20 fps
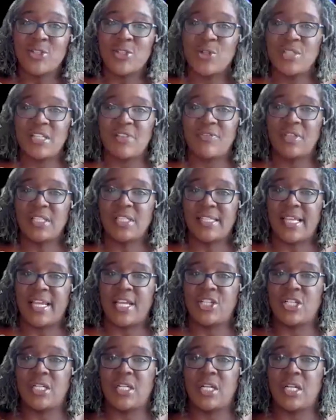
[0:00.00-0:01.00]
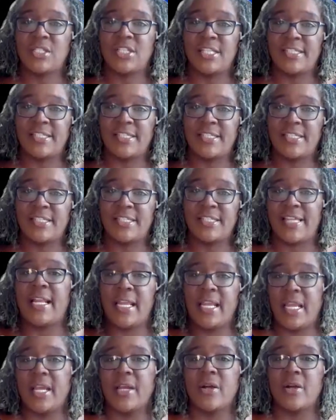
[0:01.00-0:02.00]
Western civilization
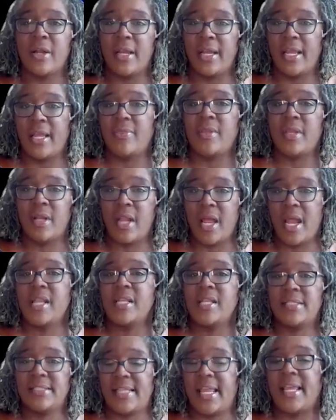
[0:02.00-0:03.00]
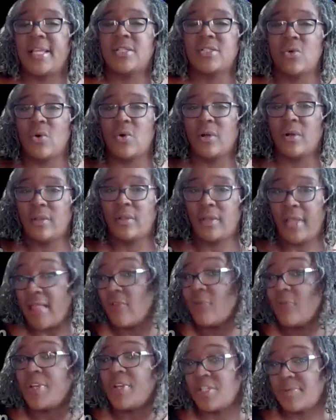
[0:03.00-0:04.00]
society here in the United States,
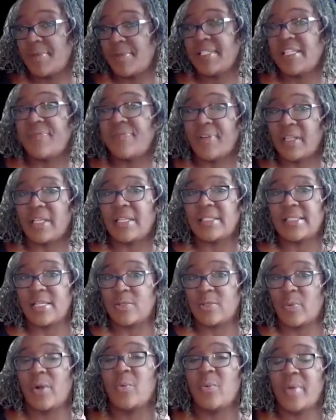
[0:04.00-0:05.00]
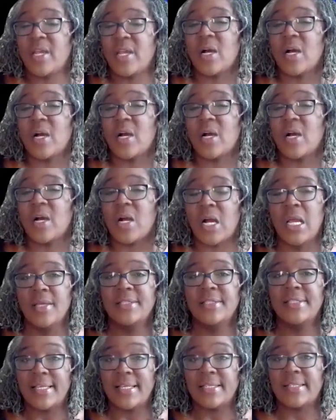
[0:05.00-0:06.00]
or California specifically, because that's where we
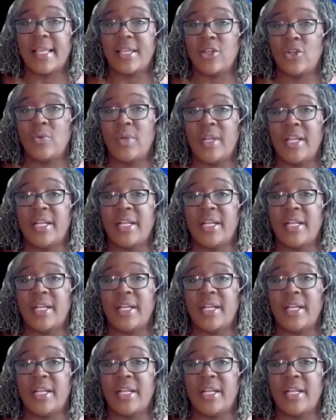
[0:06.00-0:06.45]
are, says